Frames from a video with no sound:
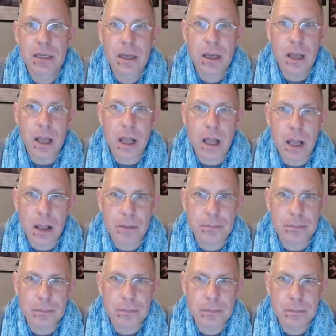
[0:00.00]

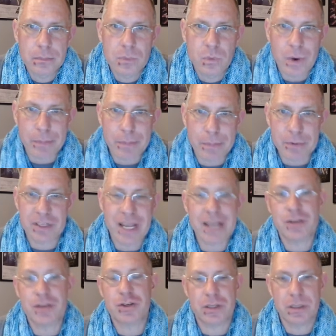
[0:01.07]
um,
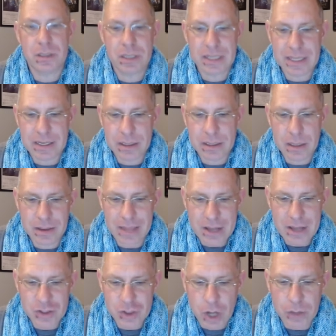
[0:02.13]
representation in that
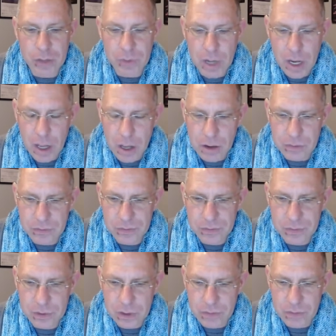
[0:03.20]
genre of,
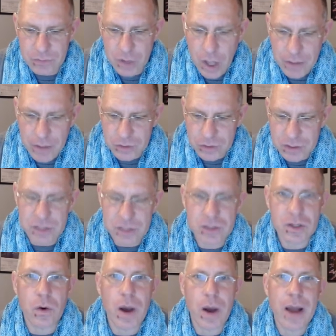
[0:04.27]
of novels. And
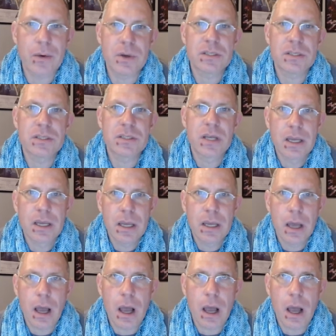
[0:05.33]
so I was
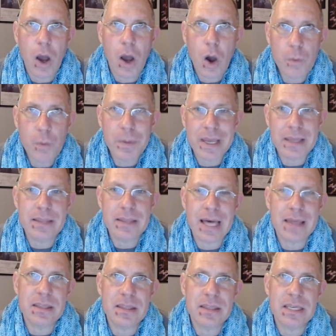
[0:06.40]
uh, hoping that
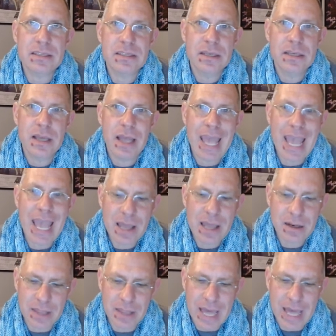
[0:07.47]
this had
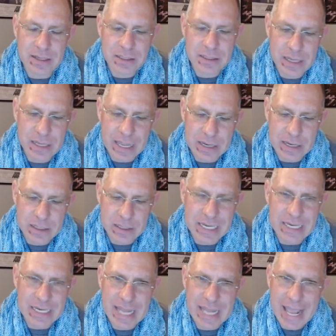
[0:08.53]
that, and
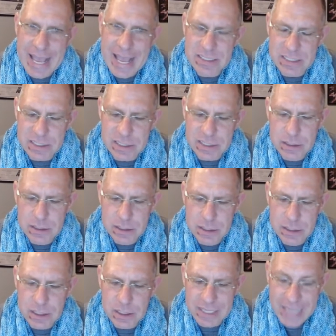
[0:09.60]
it hasn't
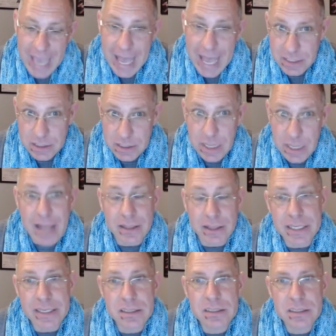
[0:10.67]
yet, at
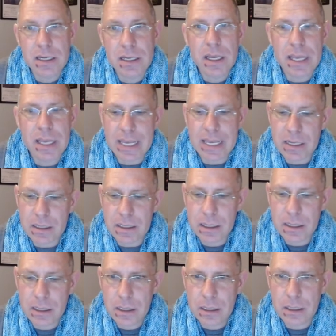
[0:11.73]
least, in
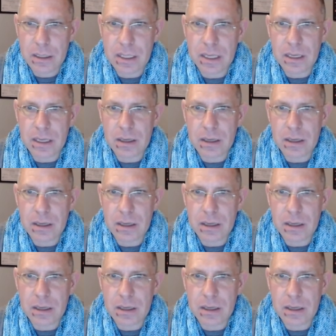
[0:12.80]
the